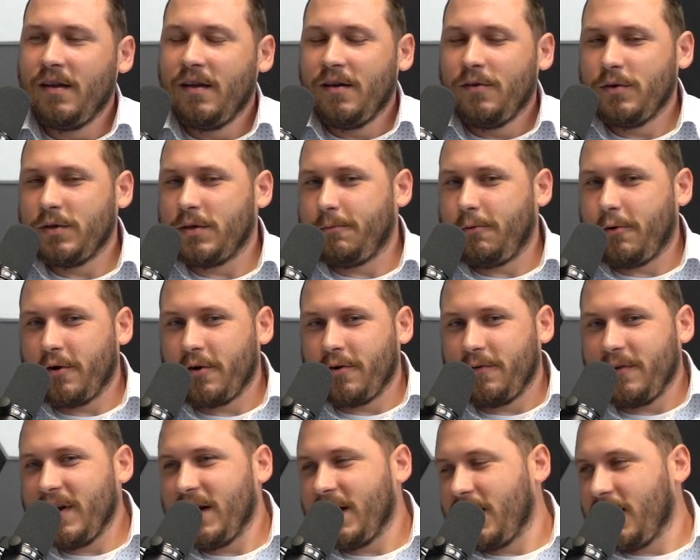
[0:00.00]
went to Puerto
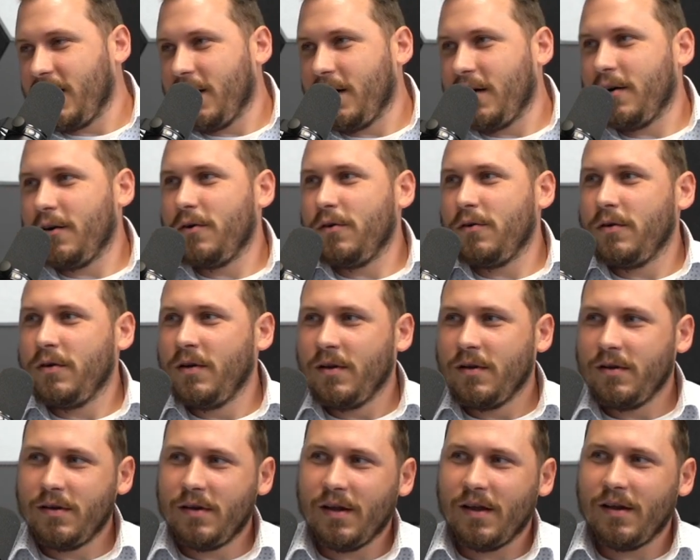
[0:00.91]
Rico,
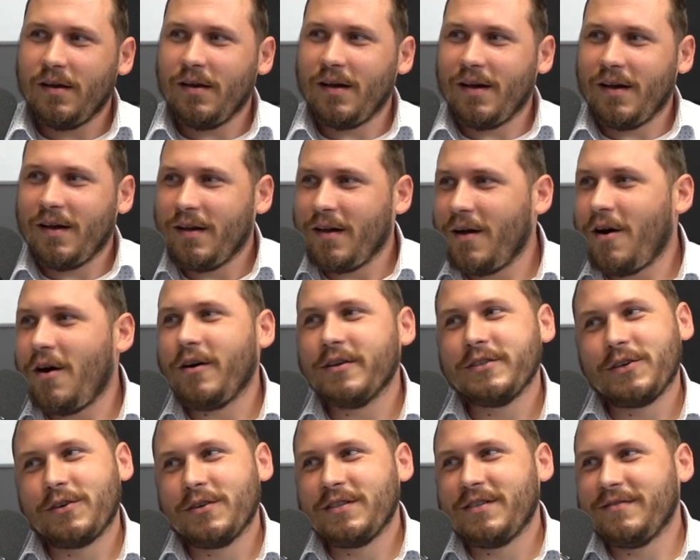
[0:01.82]
did all
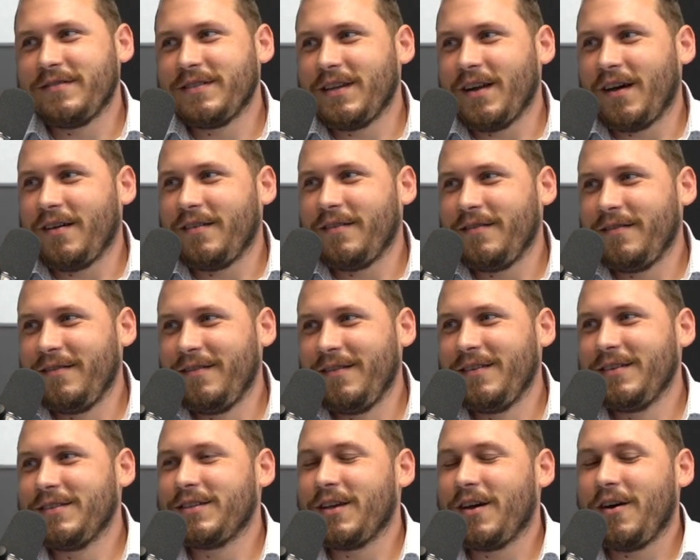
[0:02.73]
sorts of stuff.
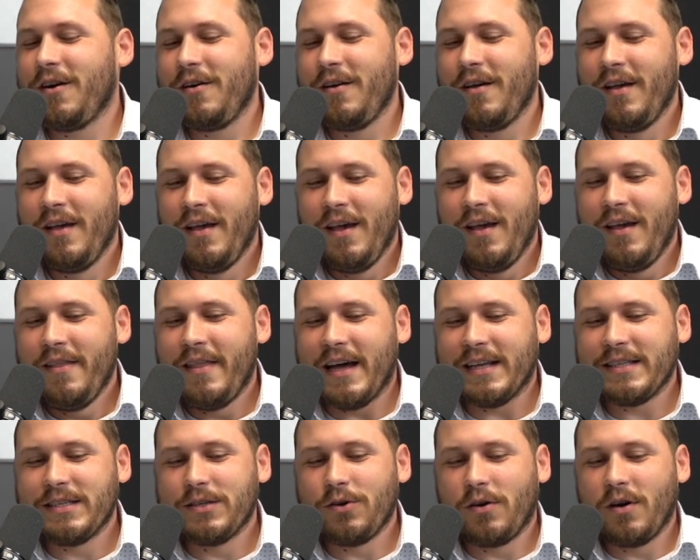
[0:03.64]
So
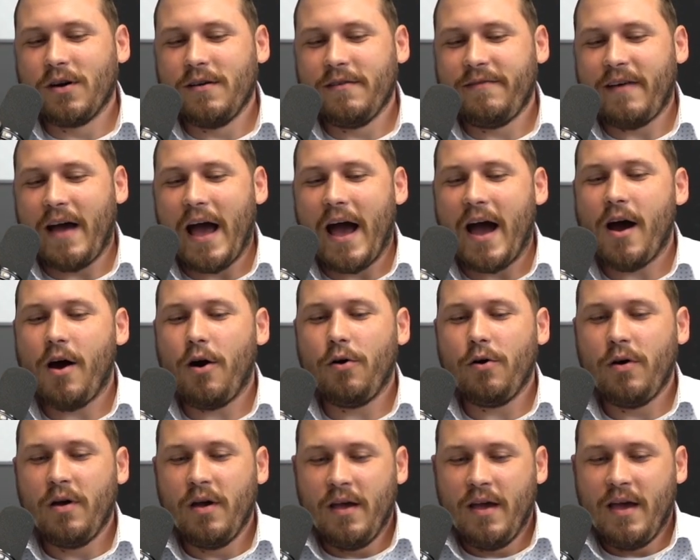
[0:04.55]
that's sort of
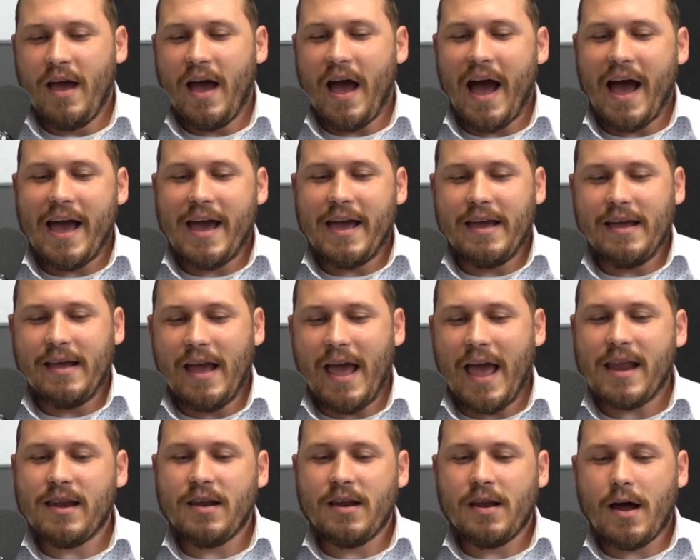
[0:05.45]
how I
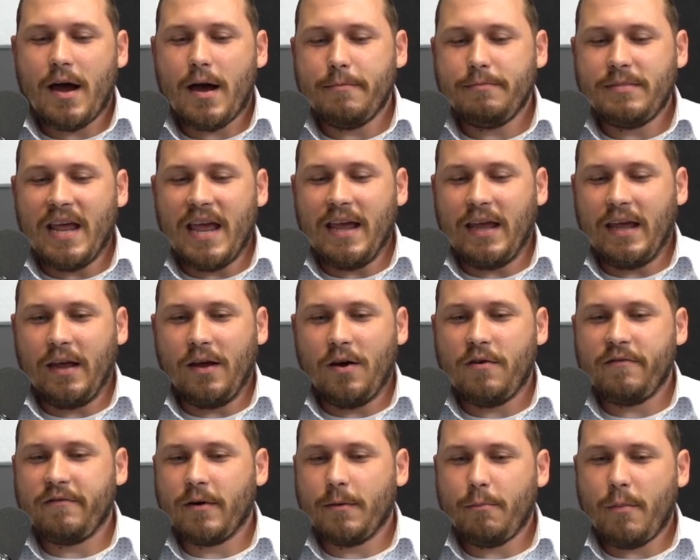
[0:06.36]
ended up taking
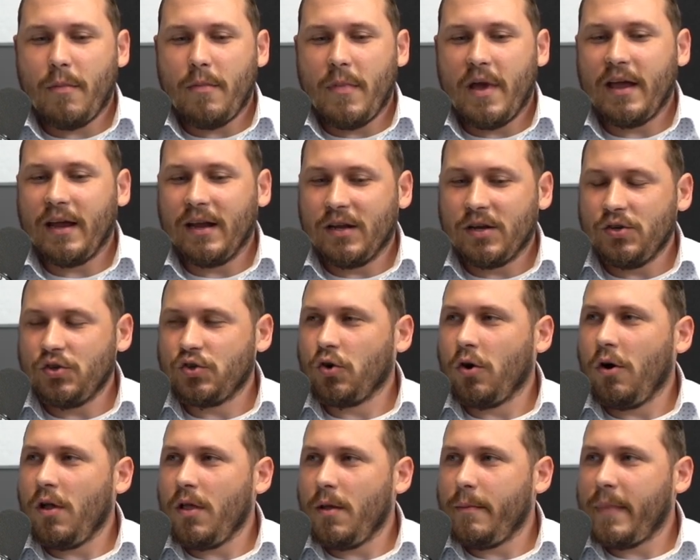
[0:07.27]
over and
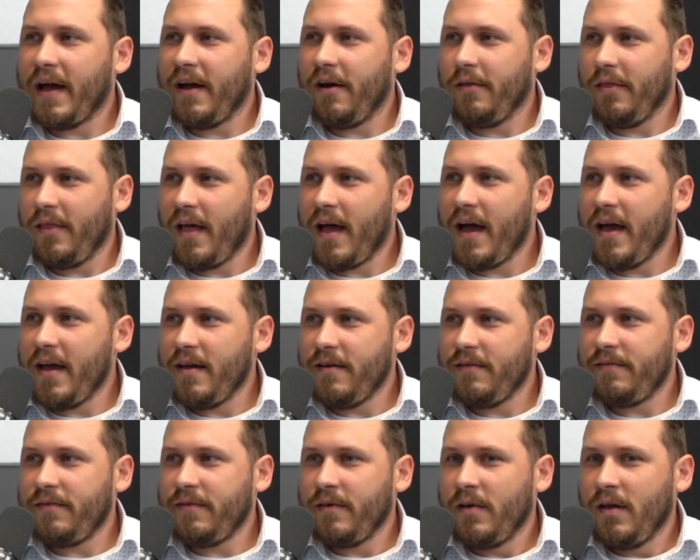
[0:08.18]
control of my own
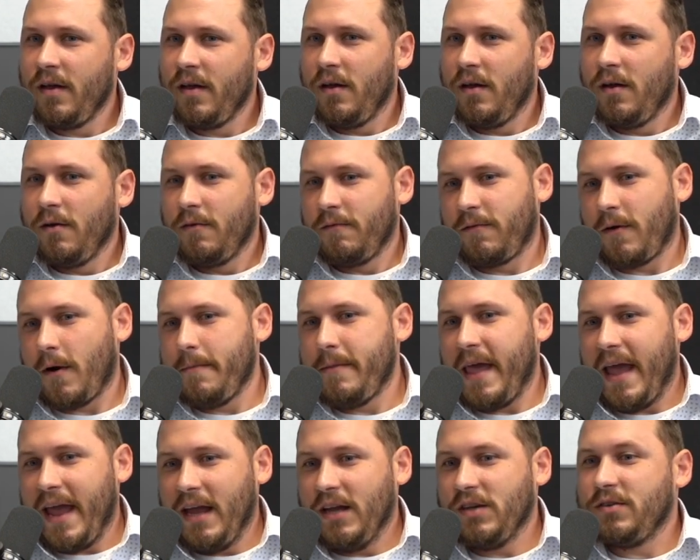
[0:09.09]
life from
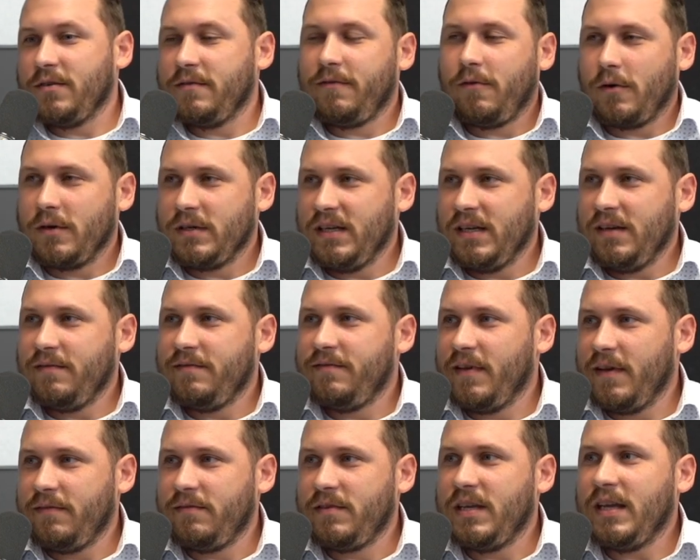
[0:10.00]
the age of 14,
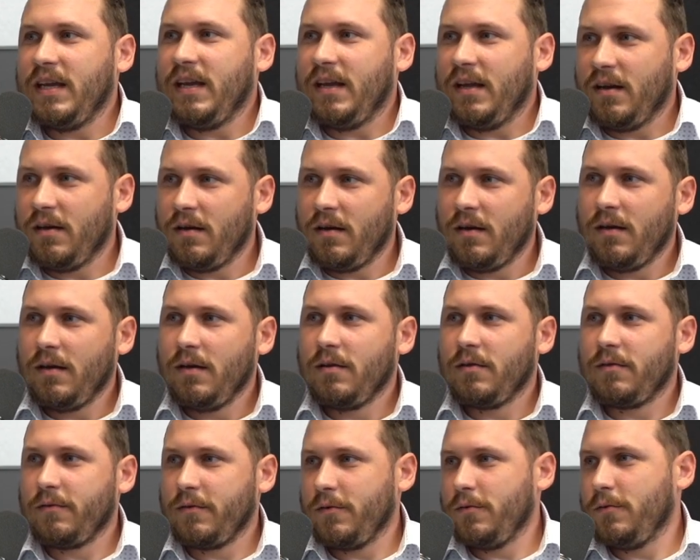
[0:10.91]
15
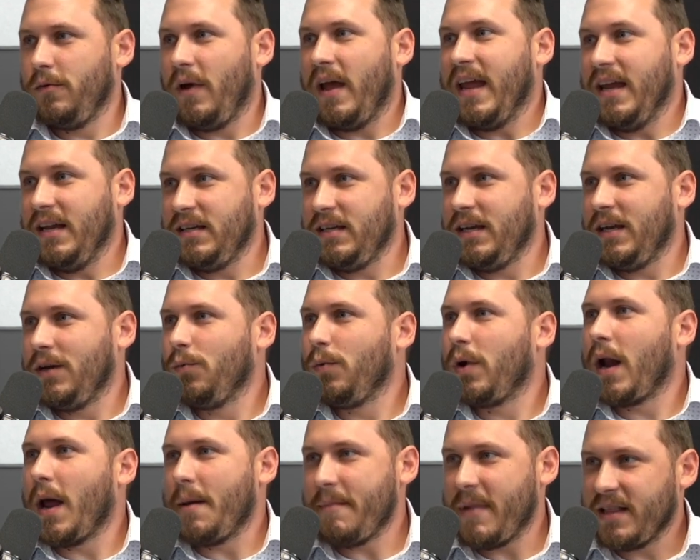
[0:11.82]
through 18
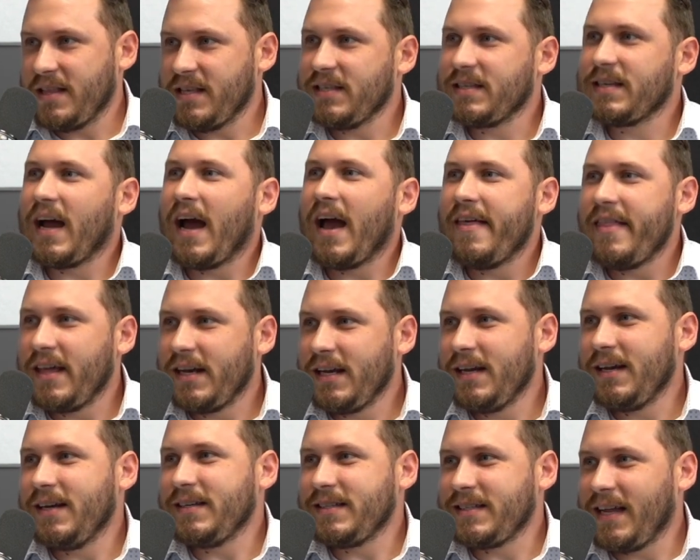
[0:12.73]
when I met this guy that
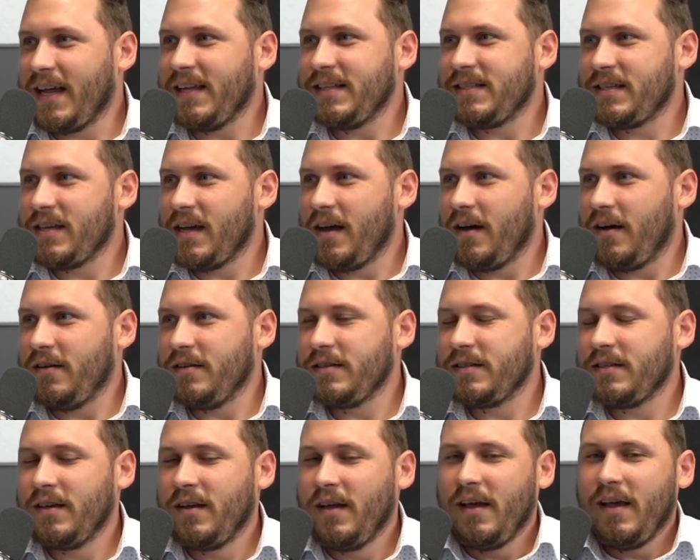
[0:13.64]
did estate
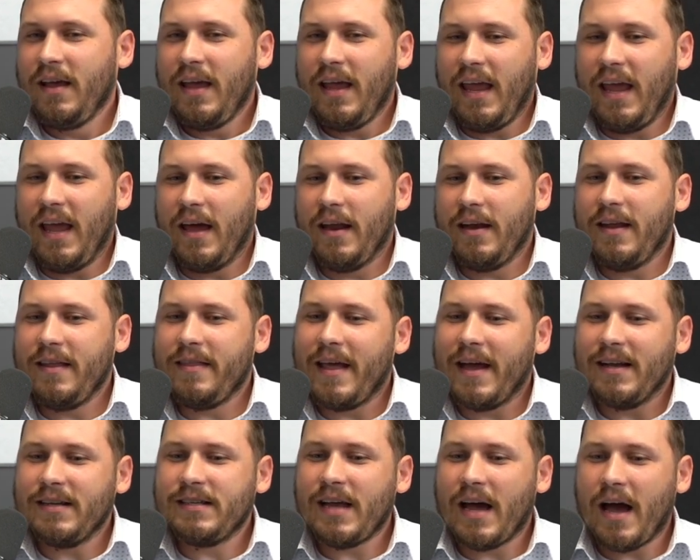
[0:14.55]
sales. And in
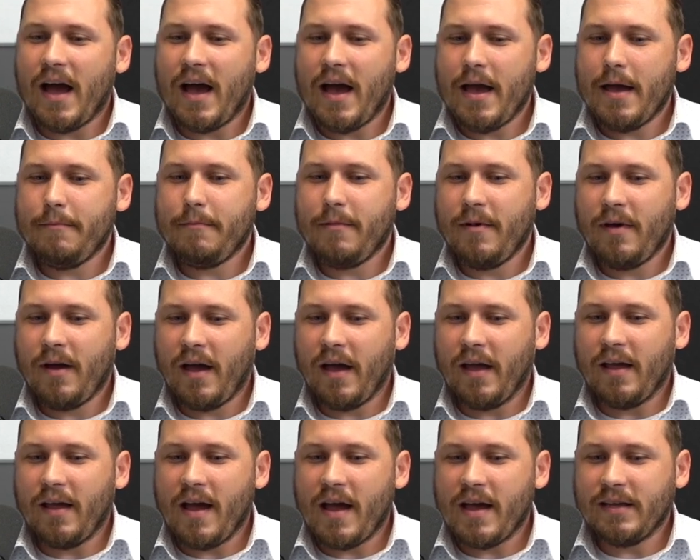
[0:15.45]
that time,
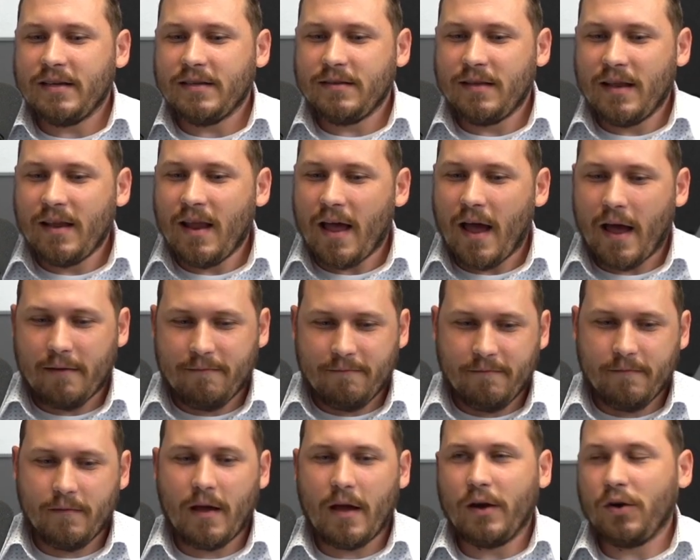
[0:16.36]
I
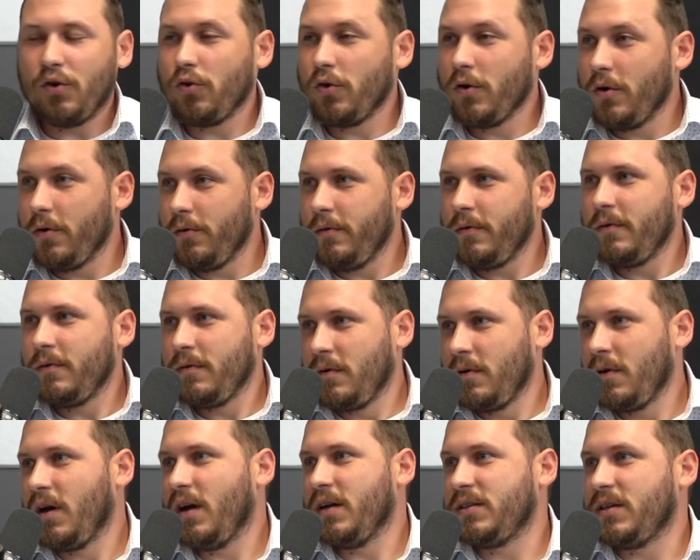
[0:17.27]
grew
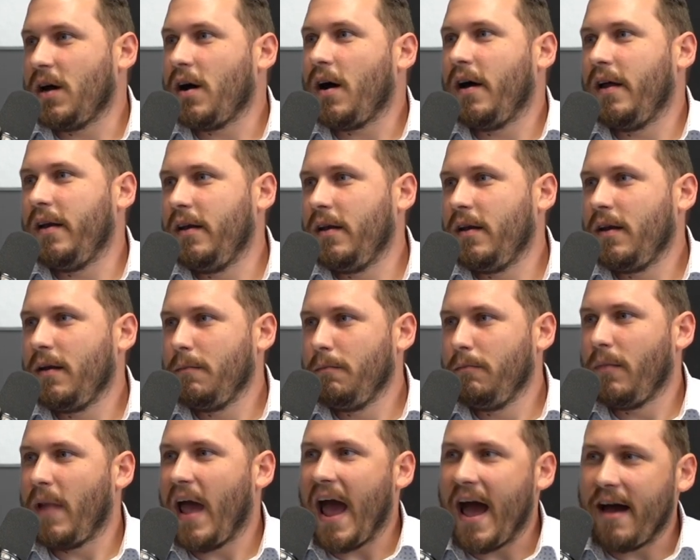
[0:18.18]
a ton
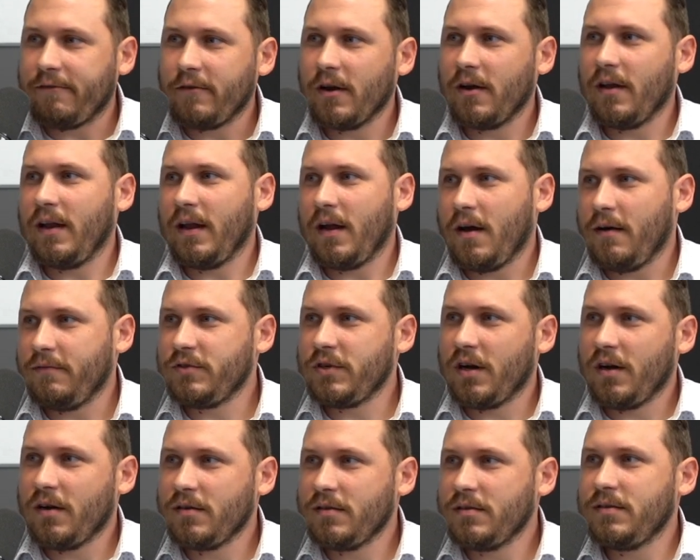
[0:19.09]
after getting off
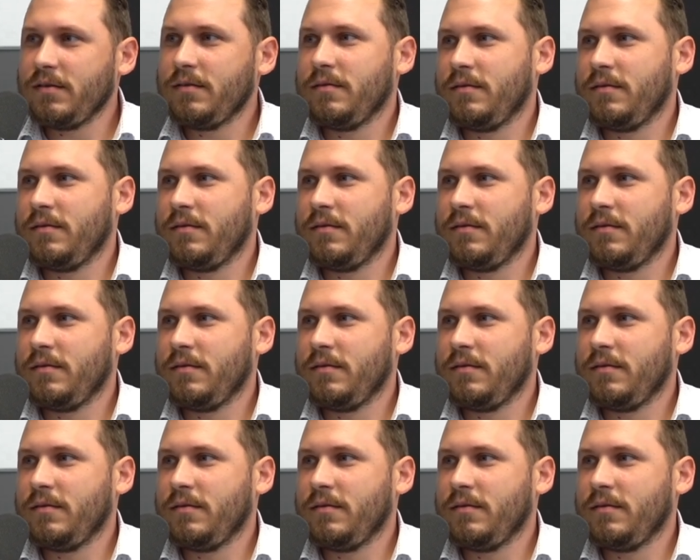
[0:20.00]
drugs.